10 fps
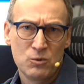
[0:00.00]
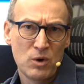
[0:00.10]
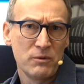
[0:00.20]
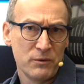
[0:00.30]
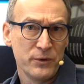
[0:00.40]

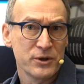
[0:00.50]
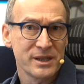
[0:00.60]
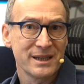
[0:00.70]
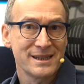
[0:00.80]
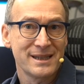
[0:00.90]
We will first
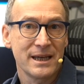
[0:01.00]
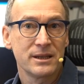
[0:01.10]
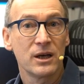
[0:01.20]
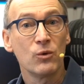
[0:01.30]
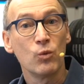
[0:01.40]

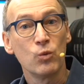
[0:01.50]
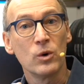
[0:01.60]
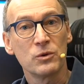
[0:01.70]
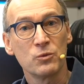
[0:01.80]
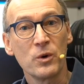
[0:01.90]
understand
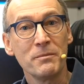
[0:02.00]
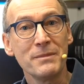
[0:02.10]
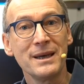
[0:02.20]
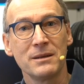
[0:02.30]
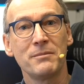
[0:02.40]
what we
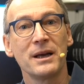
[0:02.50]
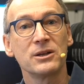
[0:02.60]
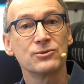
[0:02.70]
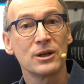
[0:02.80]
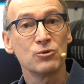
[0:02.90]
mean by
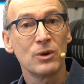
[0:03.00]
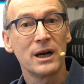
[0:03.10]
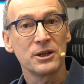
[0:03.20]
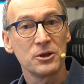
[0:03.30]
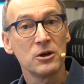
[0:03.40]

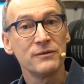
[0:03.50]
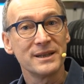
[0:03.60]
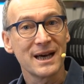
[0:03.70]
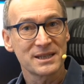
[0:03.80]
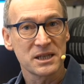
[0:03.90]
granularity of a
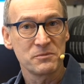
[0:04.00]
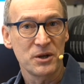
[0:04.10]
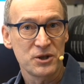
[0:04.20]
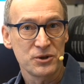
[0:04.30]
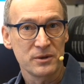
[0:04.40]
DAX
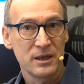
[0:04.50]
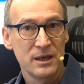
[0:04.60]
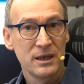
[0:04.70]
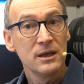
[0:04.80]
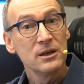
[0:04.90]
expression.
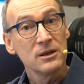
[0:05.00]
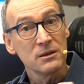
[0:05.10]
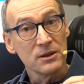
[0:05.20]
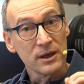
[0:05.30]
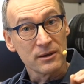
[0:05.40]

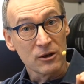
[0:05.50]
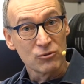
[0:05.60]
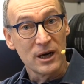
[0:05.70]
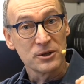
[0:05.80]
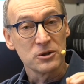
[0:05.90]
The
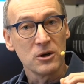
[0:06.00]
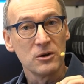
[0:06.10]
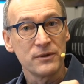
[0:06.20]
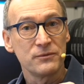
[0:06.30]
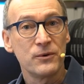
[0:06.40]
granularity
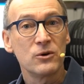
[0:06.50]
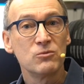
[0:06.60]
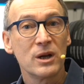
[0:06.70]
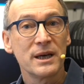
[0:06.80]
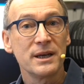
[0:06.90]
of a
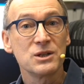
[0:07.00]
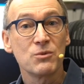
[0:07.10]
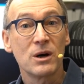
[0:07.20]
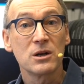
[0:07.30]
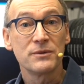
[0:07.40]
formula is
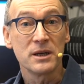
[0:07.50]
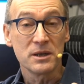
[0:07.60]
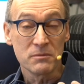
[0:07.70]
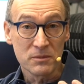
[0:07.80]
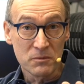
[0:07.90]
one of the
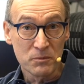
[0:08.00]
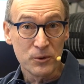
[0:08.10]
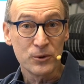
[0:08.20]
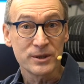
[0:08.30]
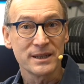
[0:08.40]

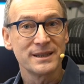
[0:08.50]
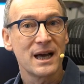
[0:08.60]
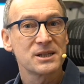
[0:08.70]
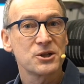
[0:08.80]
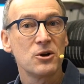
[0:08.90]
important
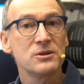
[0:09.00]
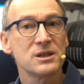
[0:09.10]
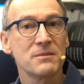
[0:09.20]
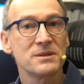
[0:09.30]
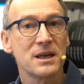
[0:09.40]
DAX
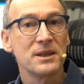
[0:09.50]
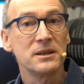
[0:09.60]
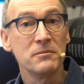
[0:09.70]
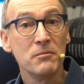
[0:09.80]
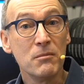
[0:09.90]
concepts
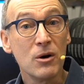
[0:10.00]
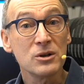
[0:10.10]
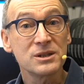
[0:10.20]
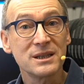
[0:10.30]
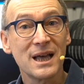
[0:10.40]
that
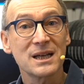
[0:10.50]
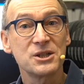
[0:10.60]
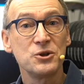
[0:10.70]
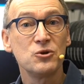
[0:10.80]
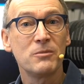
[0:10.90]
most DAX
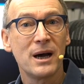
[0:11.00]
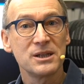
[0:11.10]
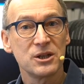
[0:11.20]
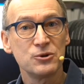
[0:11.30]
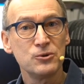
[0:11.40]

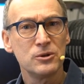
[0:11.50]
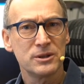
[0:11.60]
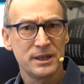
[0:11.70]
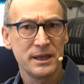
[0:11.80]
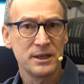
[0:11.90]
newbies do
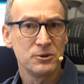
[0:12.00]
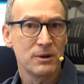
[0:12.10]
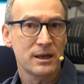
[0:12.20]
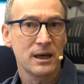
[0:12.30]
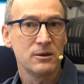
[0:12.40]
not take into
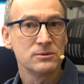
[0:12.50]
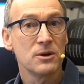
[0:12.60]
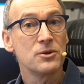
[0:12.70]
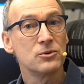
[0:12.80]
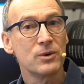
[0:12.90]
account
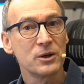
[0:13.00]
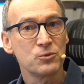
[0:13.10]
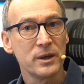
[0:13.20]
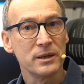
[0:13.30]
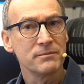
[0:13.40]
the right
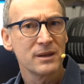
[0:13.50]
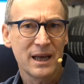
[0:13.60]
way.